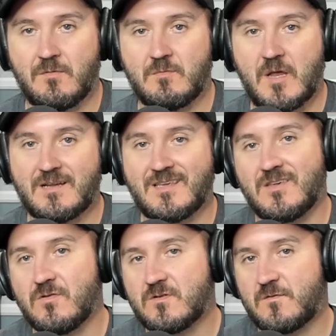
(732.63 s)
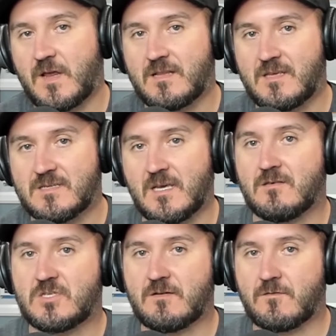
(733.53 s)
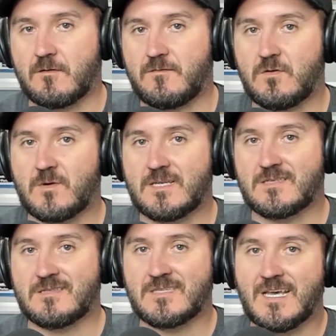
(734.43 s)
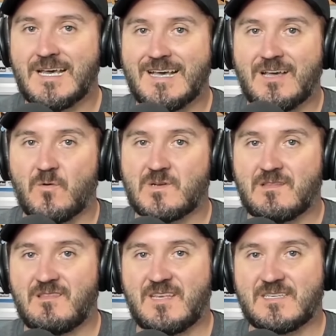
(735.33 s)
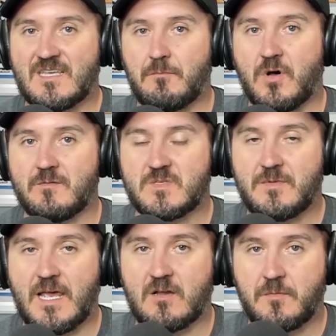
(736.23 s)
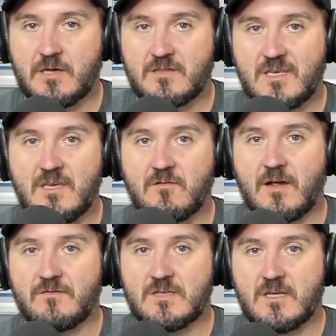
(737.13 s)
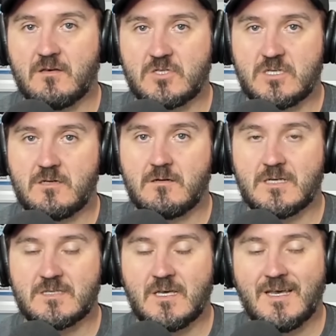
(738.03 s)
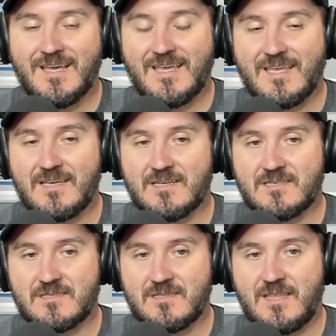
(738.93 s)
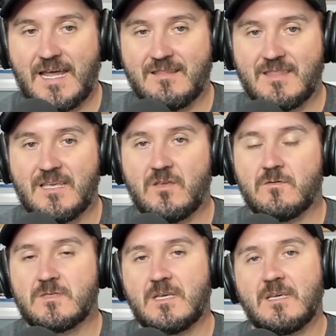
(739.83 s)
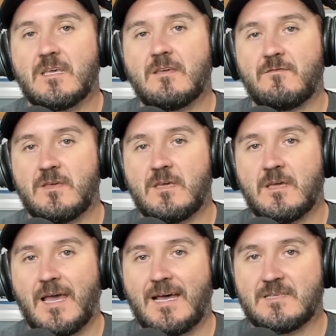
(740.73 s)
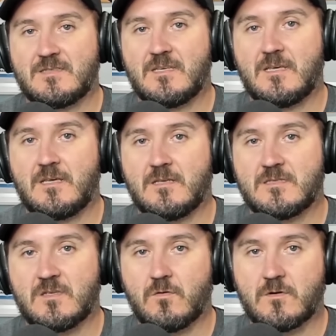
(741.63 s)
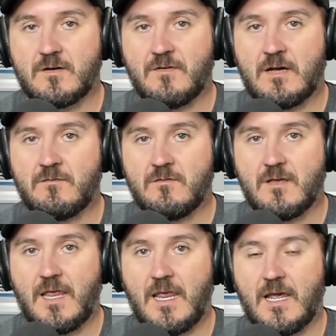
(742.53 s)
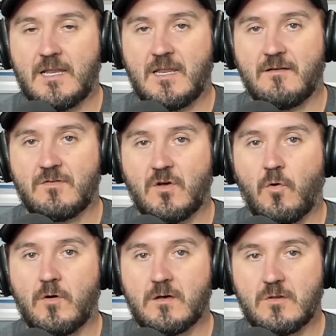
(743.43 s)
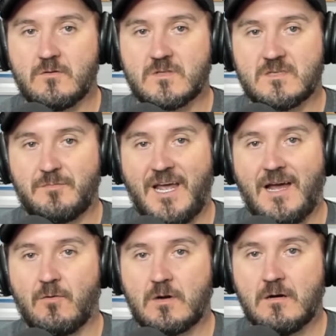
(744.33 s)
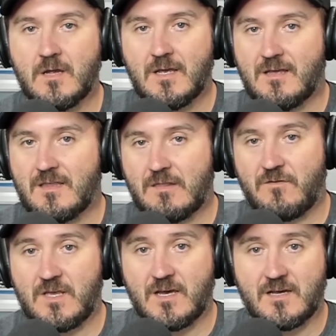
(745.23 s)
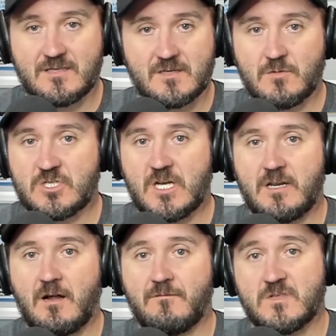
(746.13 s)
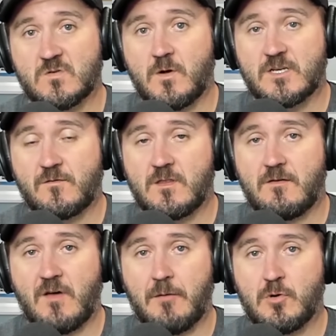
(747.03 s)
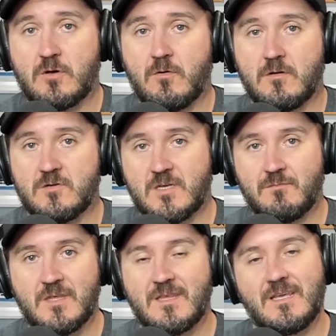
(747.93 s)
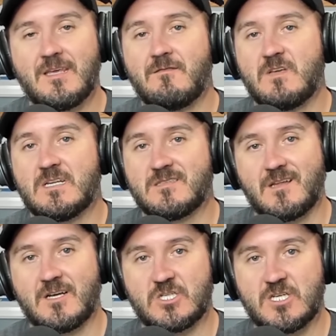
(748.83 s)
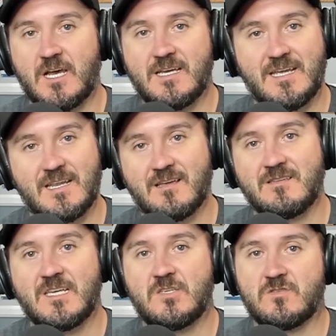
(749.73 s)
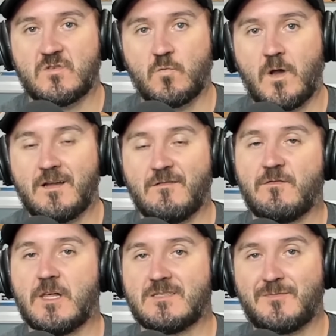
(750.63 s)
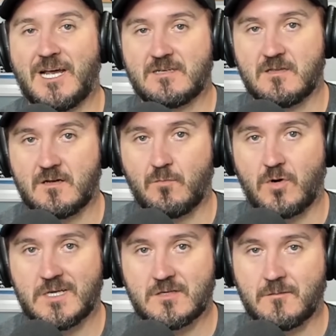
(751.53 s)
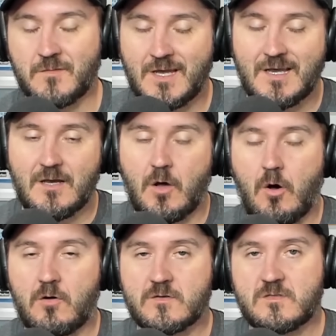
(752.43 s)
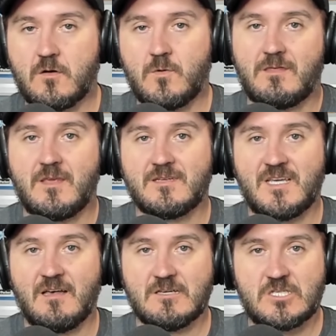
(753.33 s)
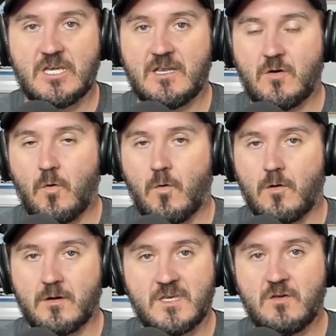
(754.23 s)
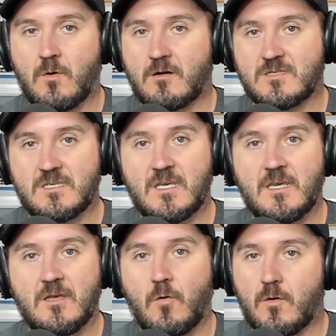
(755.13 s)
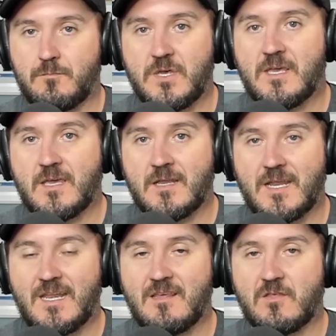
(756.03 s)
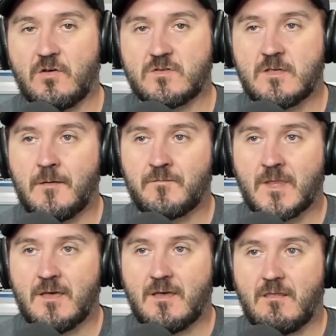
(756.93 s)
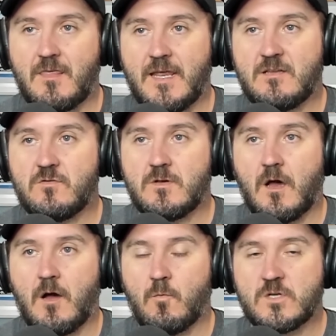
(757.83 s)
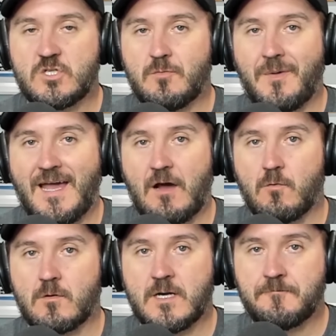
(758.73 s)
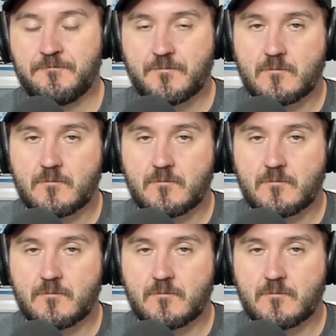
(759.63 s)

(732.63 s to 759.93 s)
not a huge fan of the IntelliGen for a few reasons. One of the things that bums me out about the Heatcraft IntelliGen units is that they use the EEV as the solenoid valve and if the coil loses power via someone shutting off a switch for the evaporator coil or something, the EEV does not shut and it continues to run and floods back to the compressor. Also, with the IntelliGen or QRC or Beacon, any of those, they do not want you powering